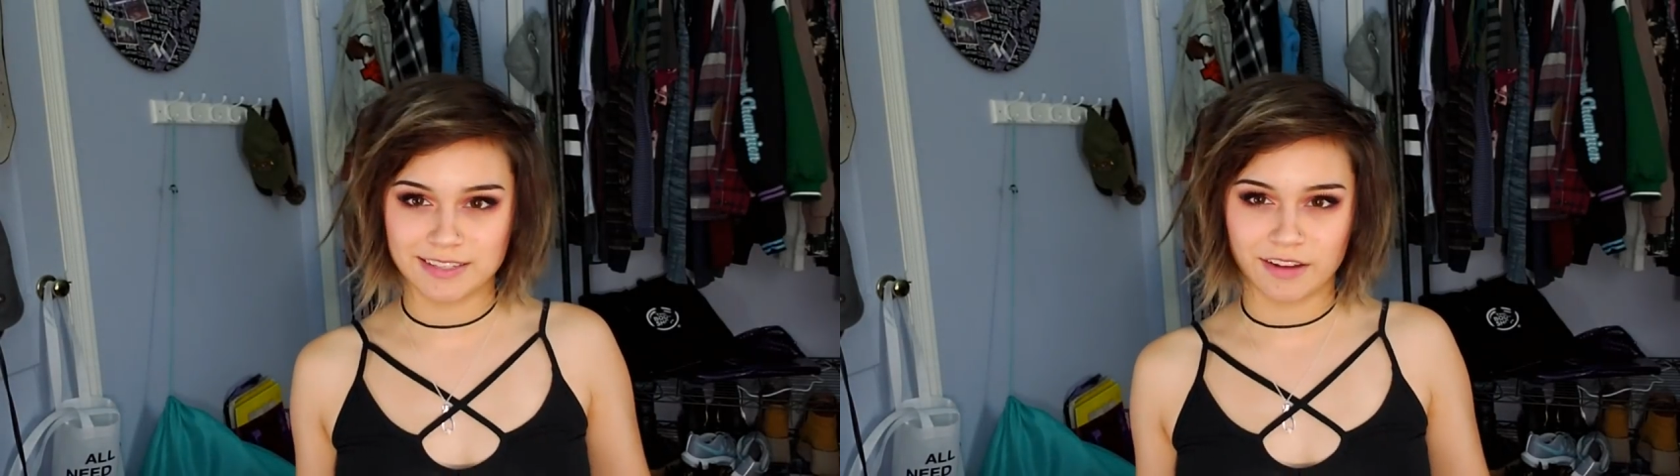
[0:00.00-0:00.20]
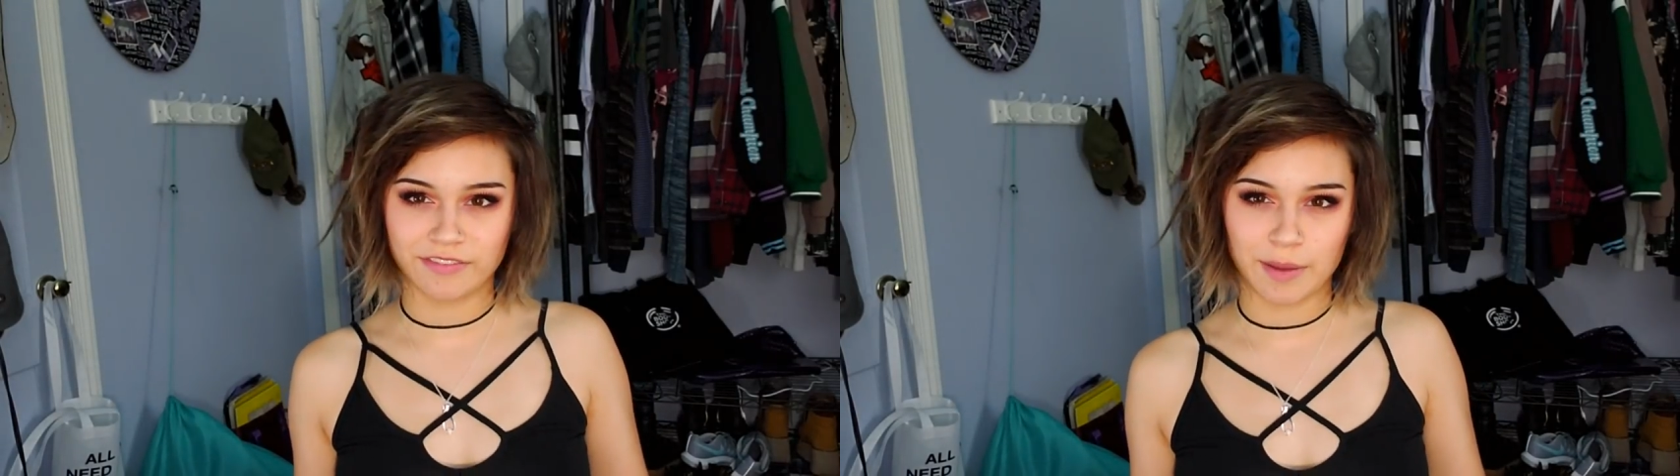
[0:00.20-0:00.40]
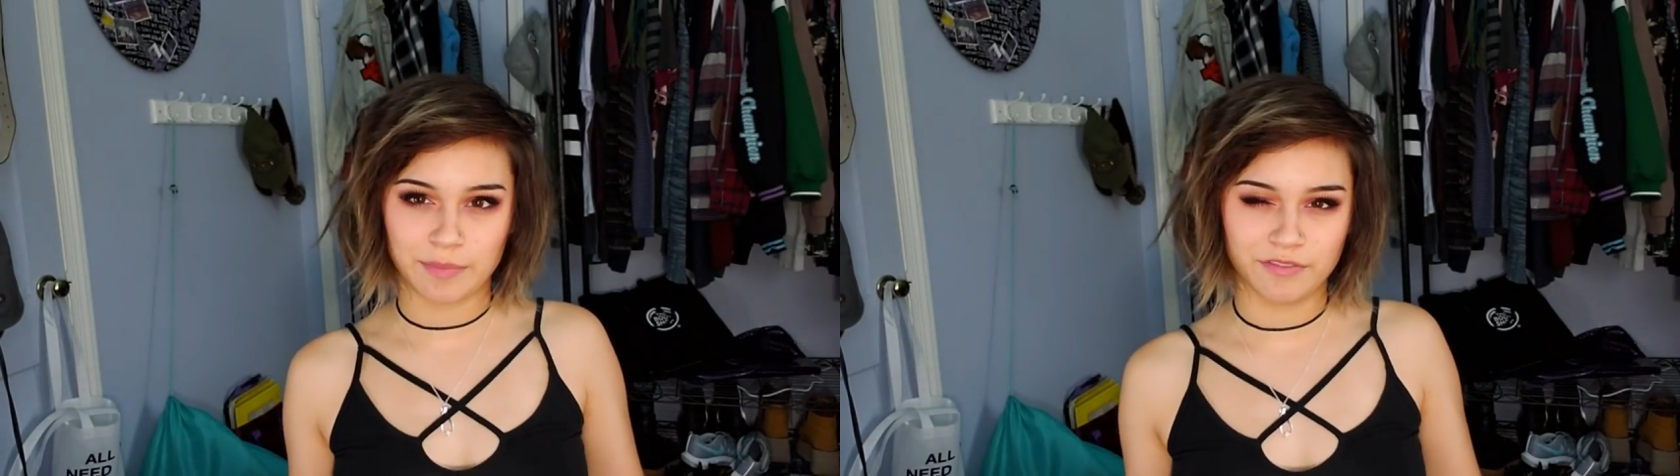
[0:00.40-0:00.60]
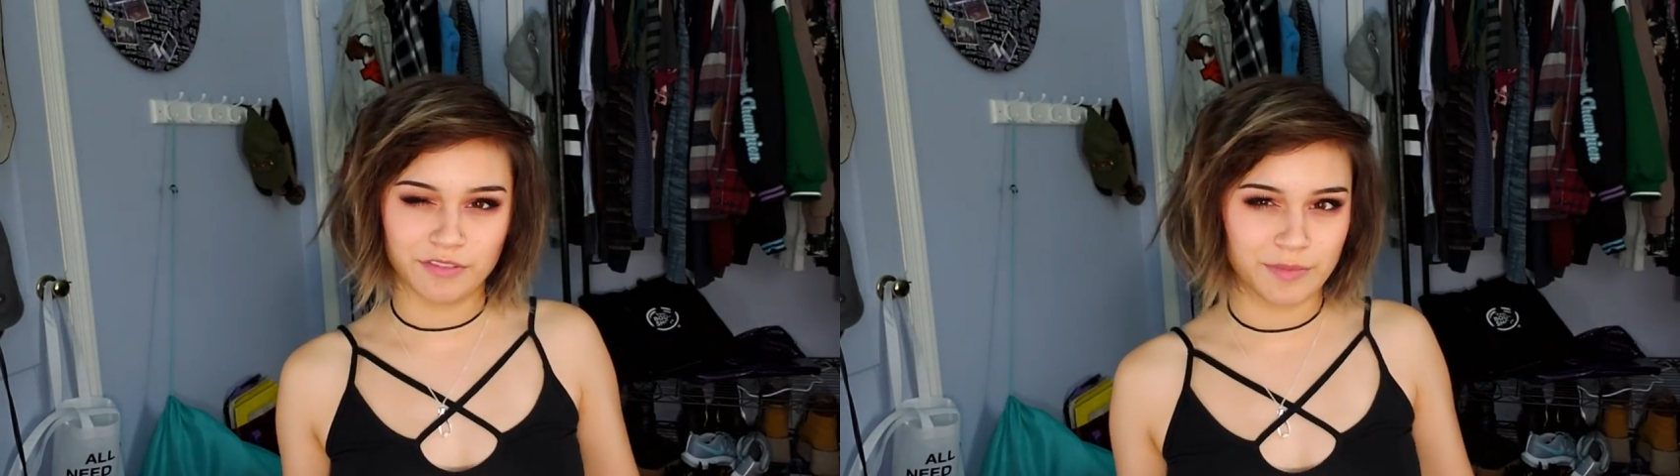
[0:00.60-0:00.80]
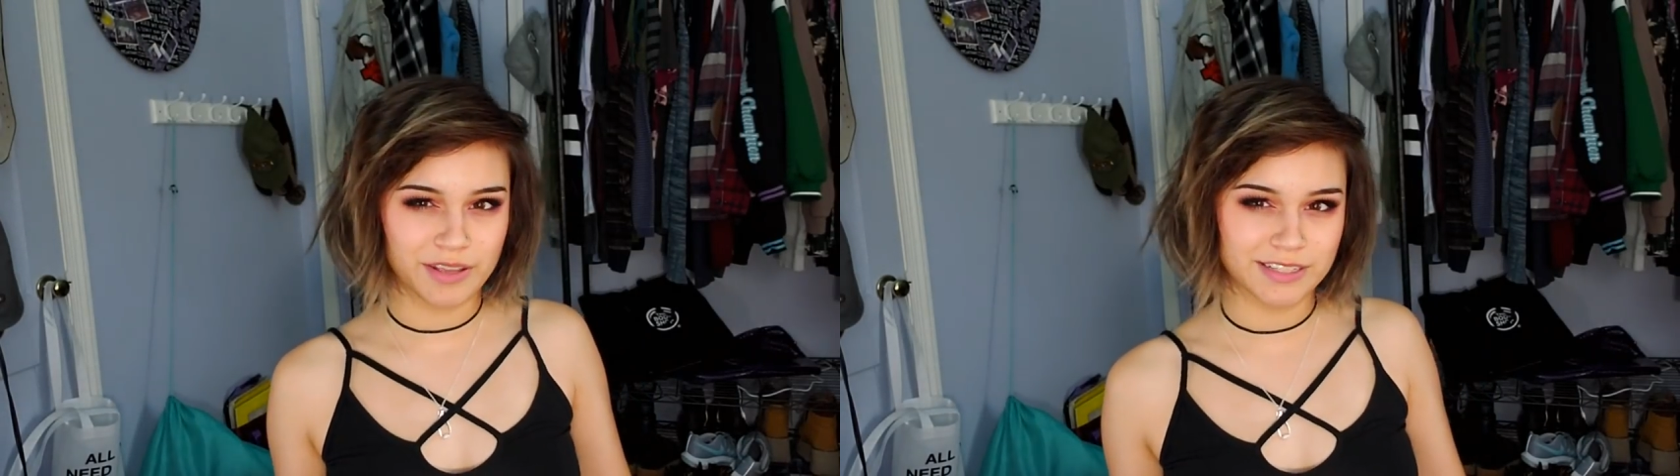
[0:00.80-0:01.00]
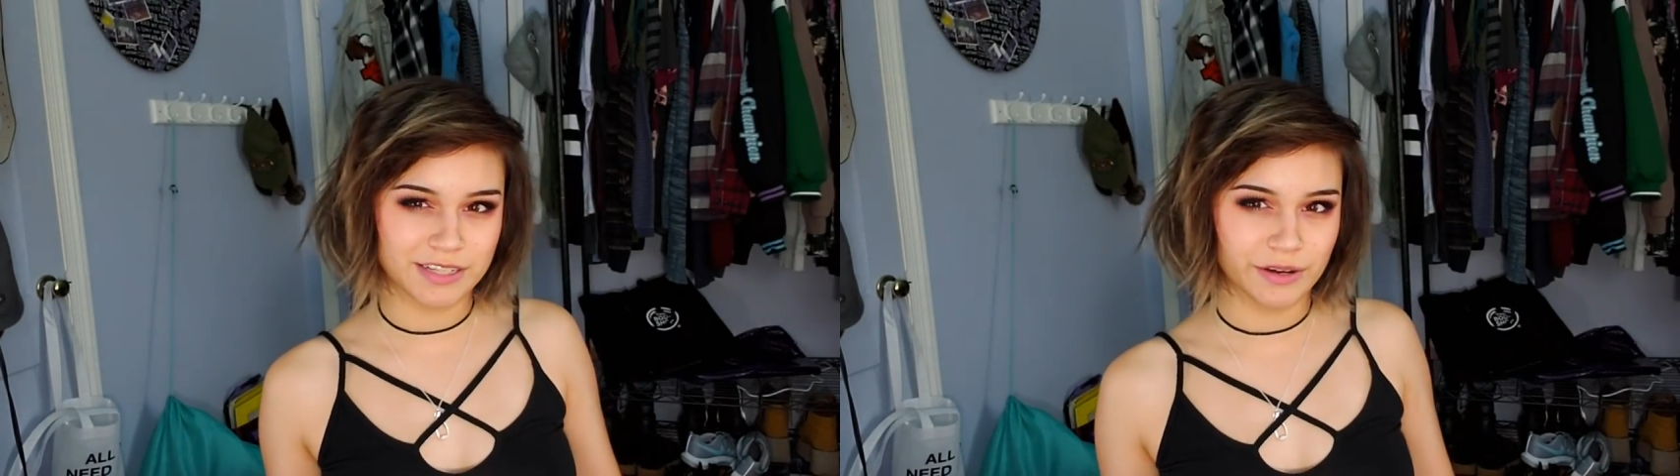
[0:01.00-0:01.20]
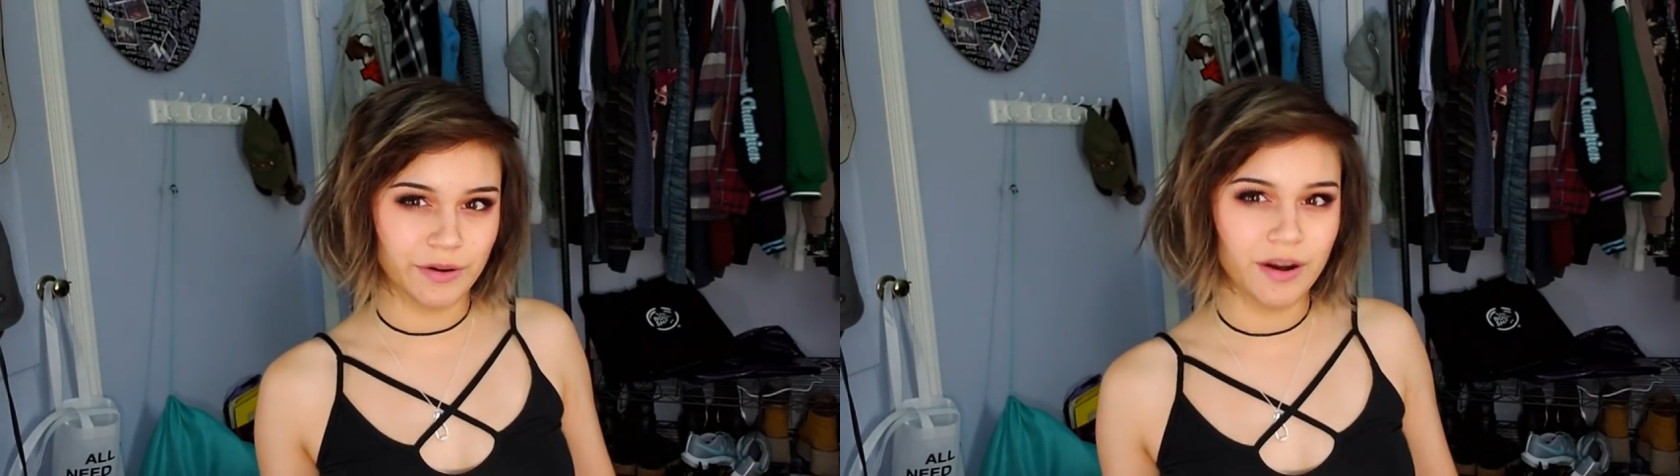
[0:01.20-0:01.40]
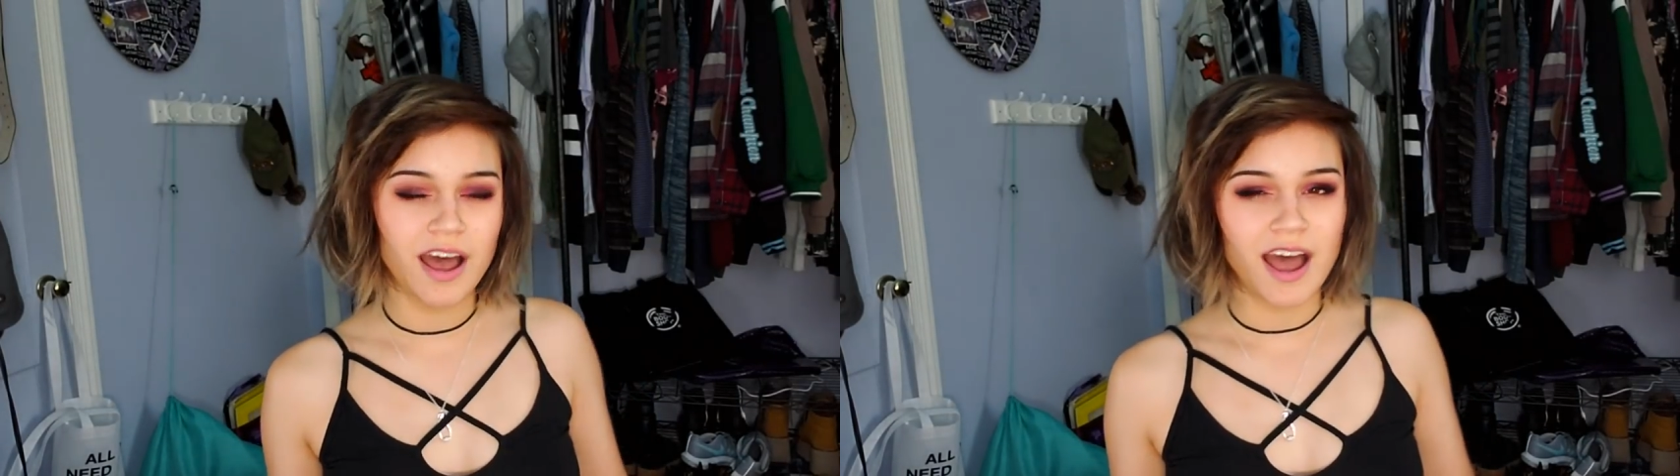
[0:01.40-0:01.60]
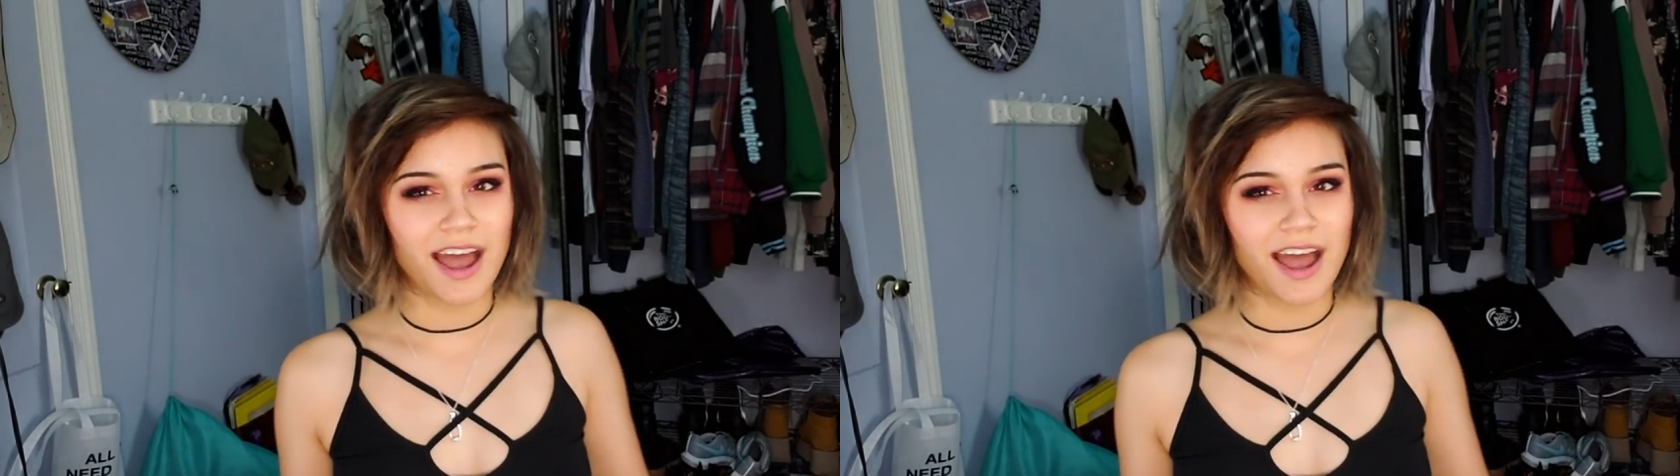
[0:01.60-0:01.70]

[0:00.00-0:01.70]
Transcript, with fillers: stuff happen for me too.